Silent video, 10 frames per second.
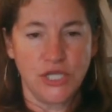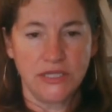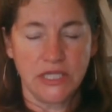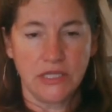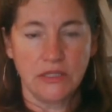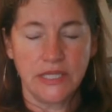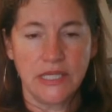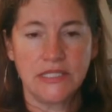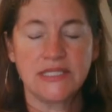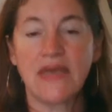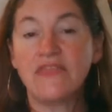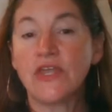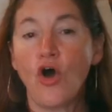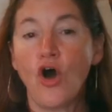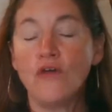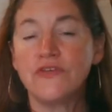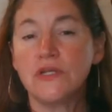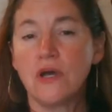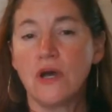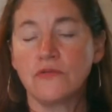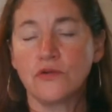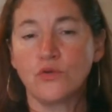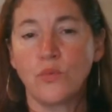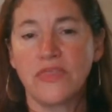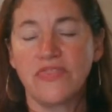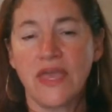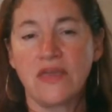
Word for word: gently cleaned and then often covered with